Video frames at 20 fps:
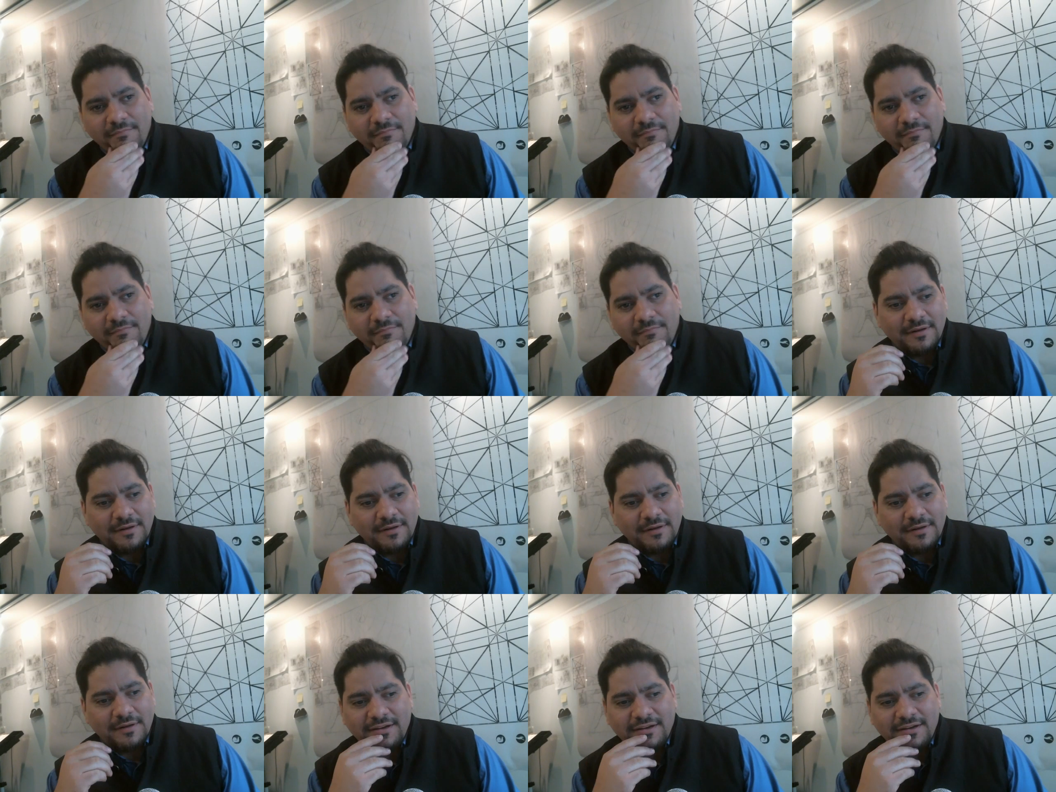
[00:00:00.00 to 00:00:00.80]
but
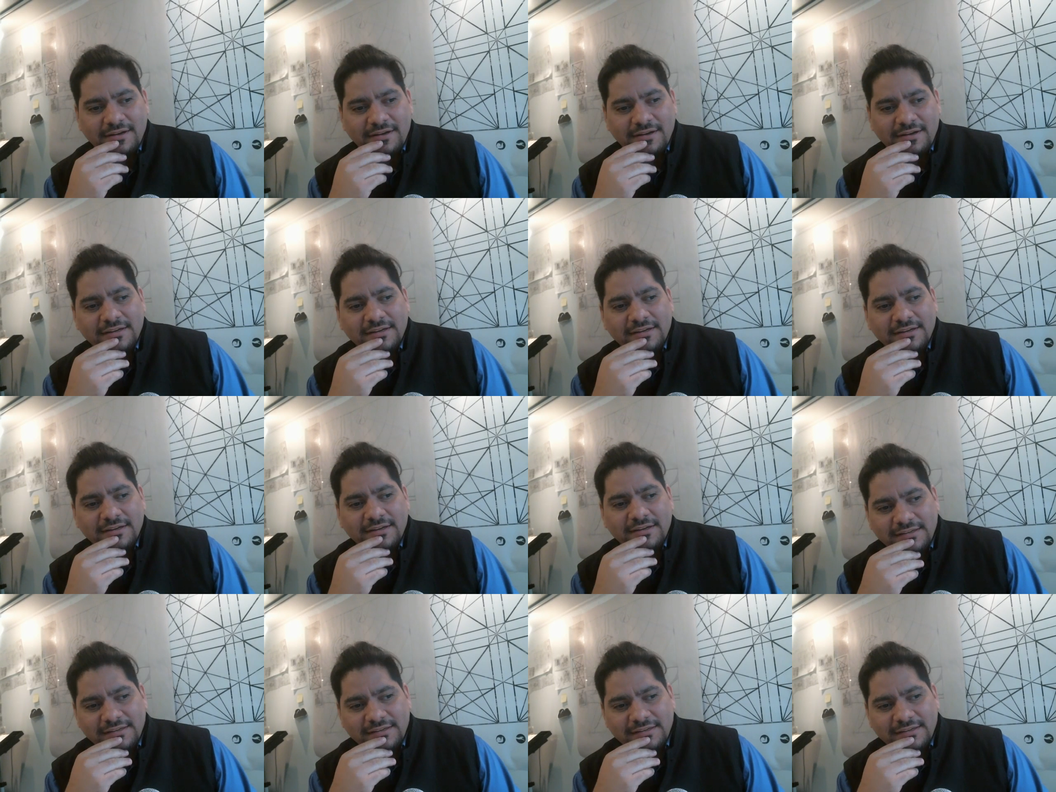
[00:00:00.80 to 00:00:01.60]
uh,
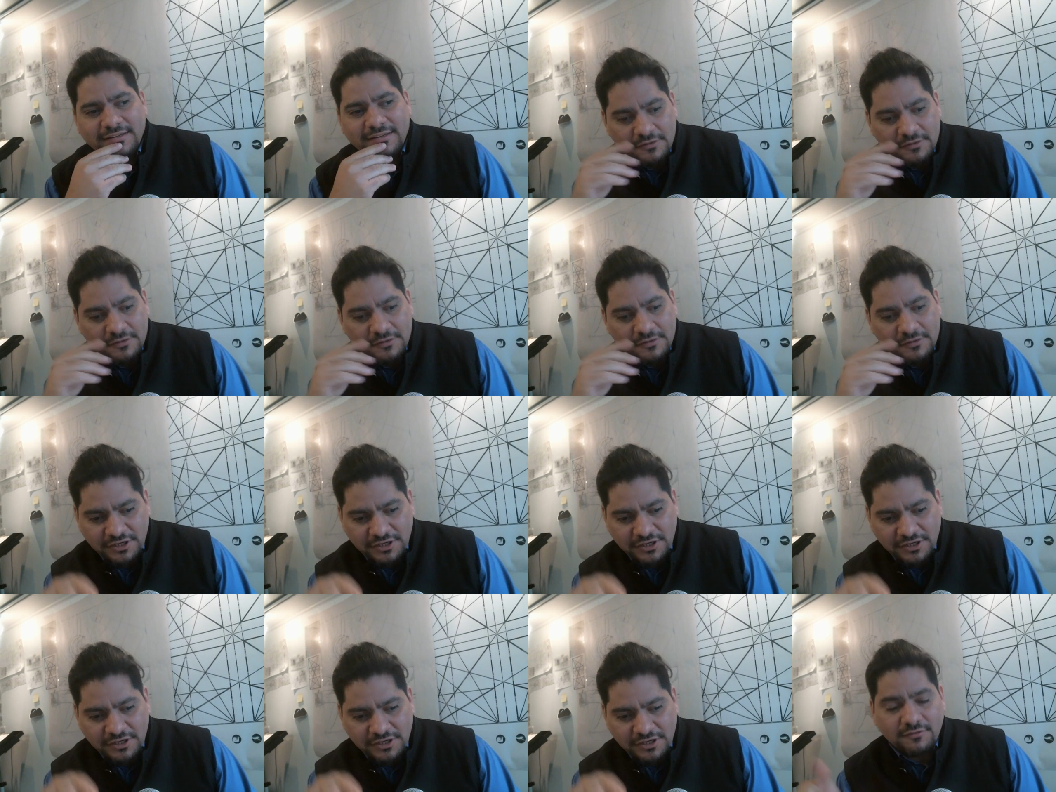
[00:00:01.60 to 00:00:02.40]
share this
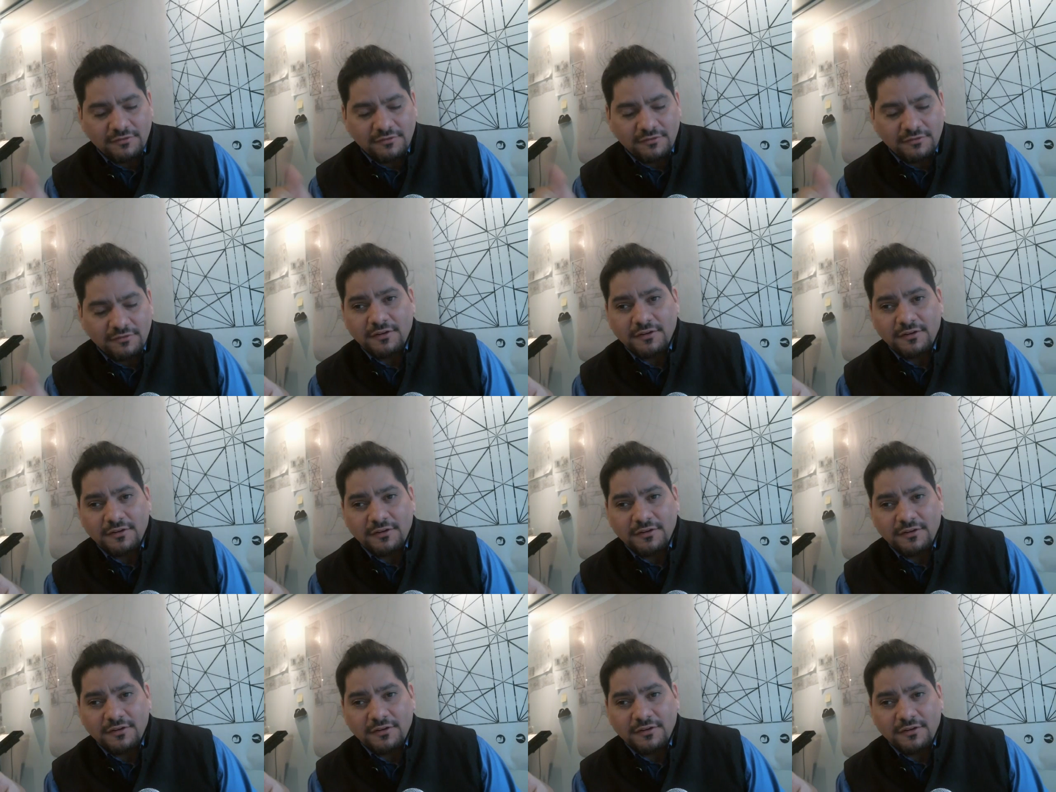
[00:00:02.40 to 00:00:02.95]
video